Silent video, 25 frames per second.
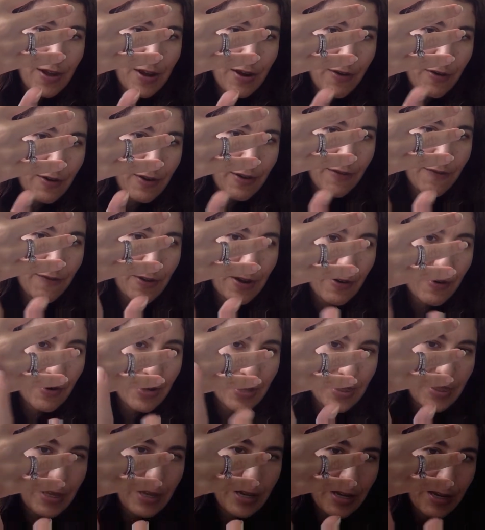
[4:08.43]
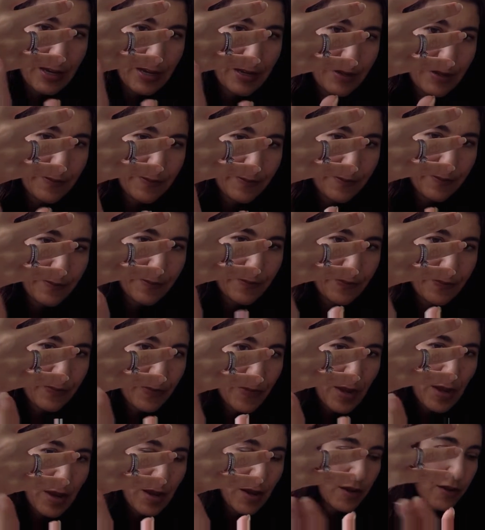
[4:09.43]
very, very thick.
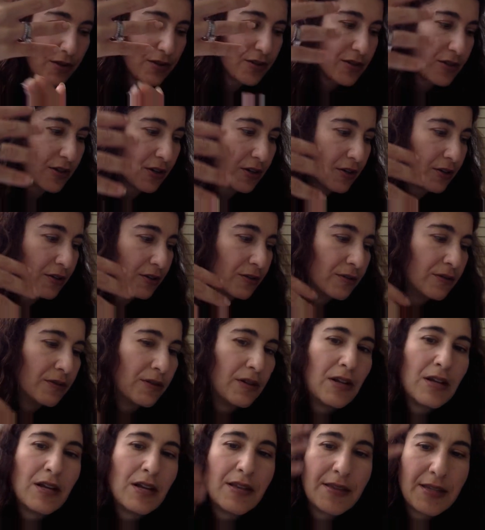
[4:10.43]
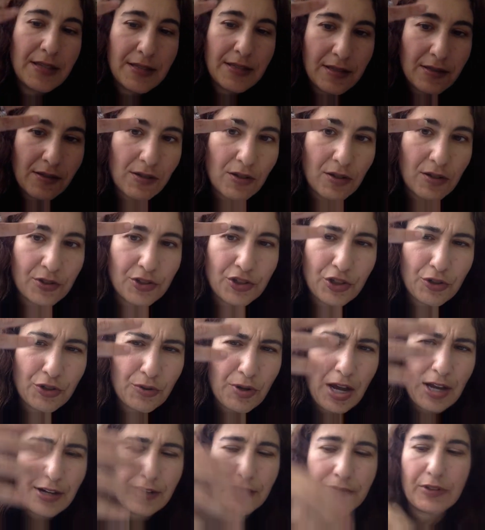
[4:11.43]
So this is also
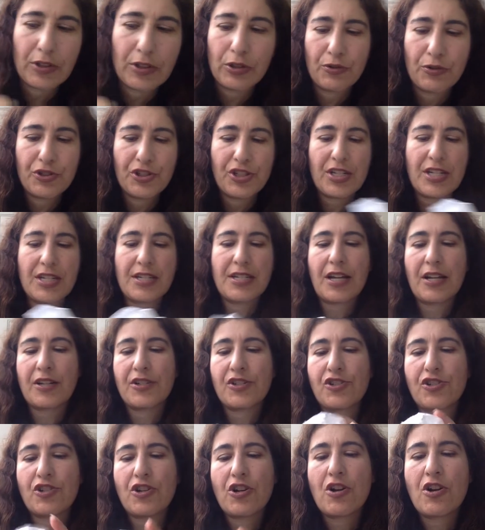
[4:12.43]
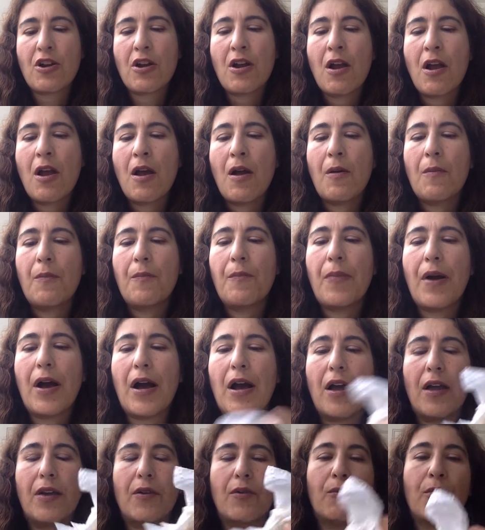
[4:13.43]
kind of a lotiony texture.
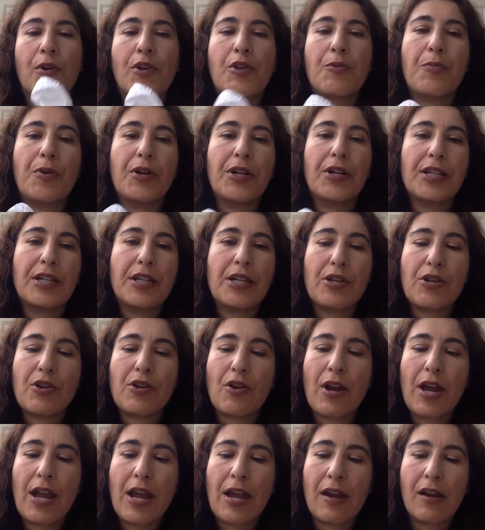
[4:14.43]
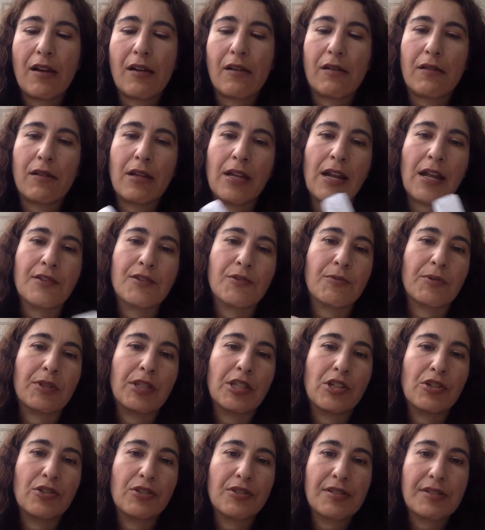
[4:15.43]
But when you put it in your hair, it has a
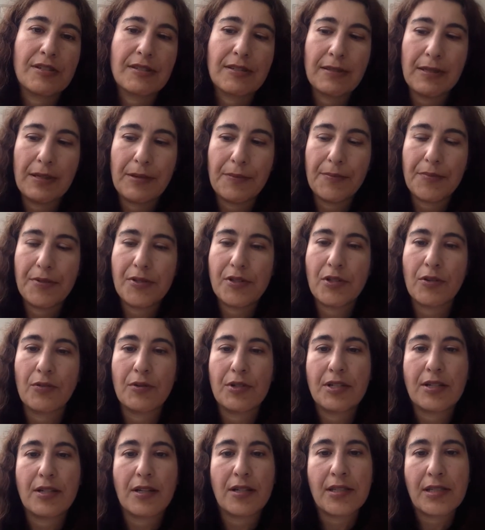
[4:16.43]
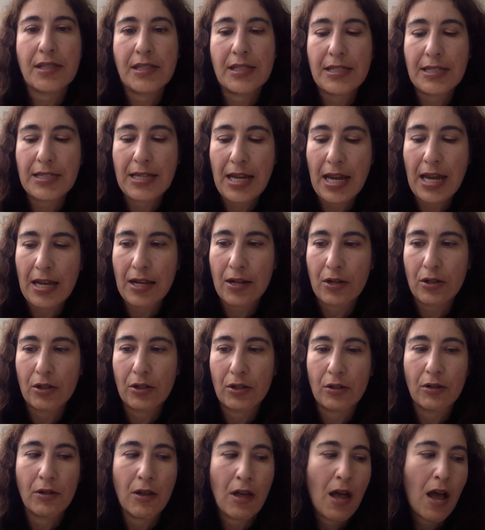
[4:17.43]
really good slip, so it does
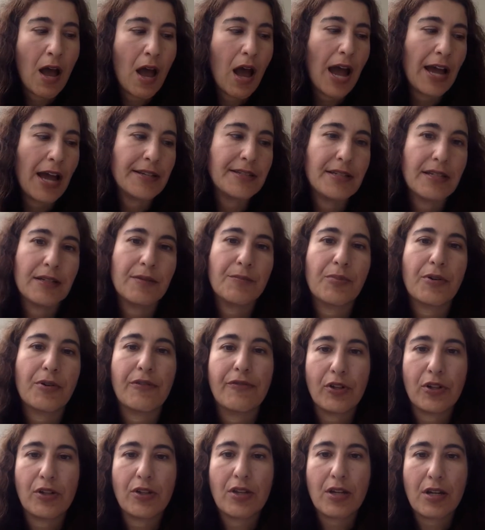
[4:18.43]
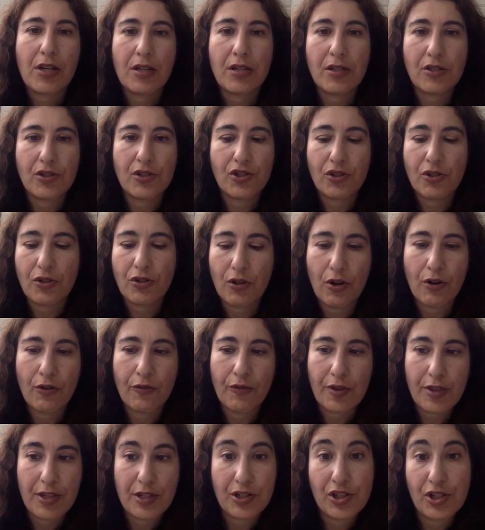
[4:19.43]
detangle. I did prefer the conditioner
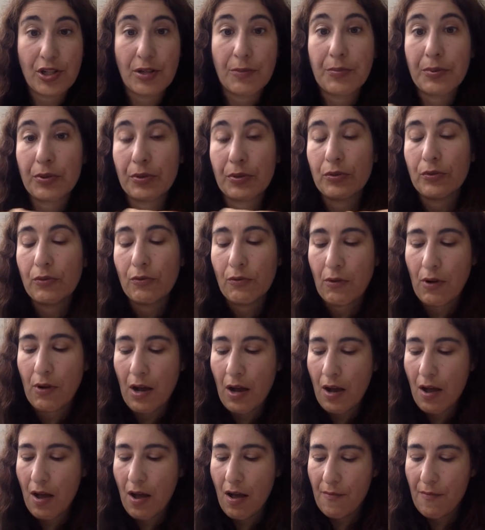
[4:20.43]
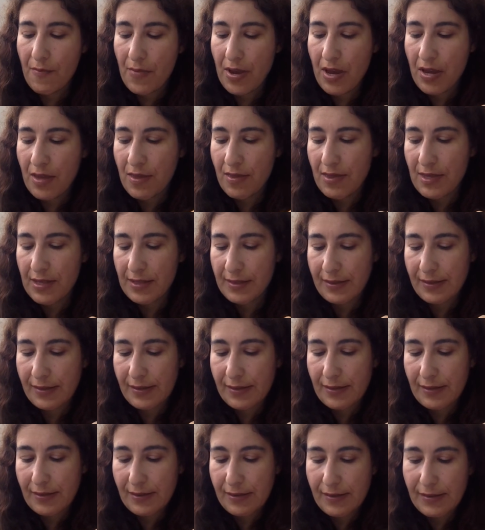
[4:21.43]
over the shampoo um, in
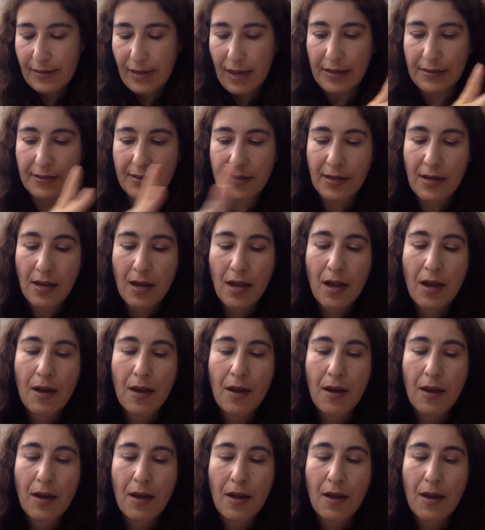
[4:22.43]
this set.